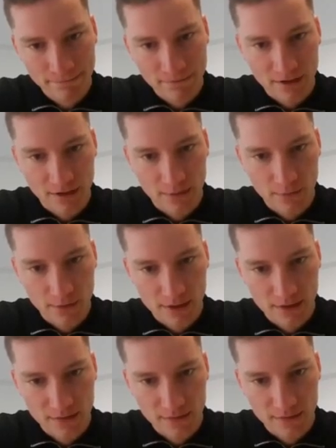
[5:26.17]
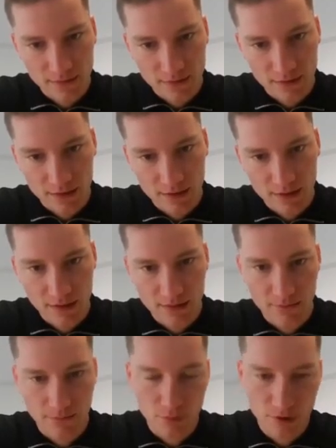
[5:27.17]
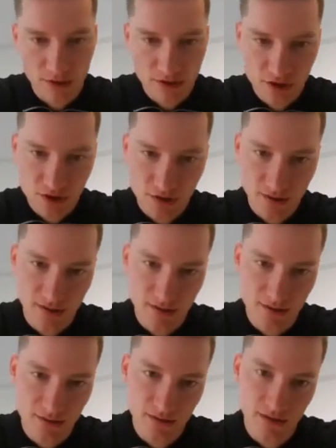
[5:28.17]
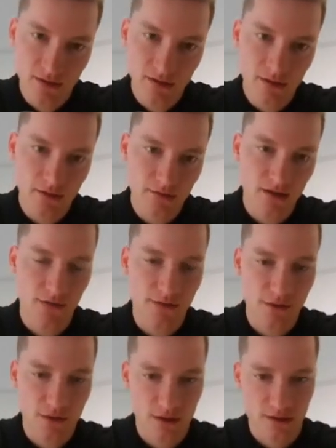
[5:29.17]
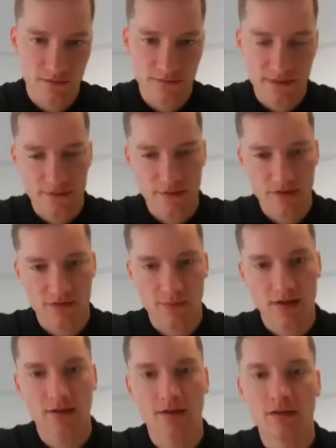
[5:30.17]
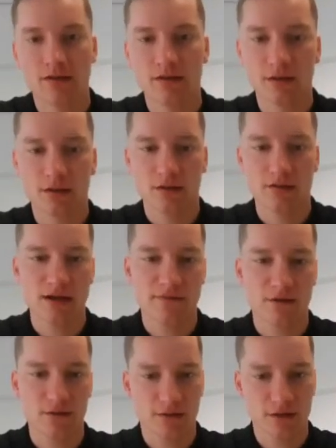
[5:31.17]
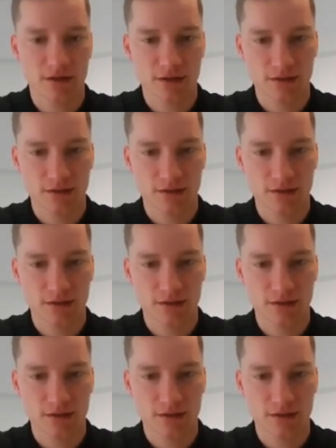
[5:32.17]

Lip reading: and we had a bridge, and the other variants were dive unders.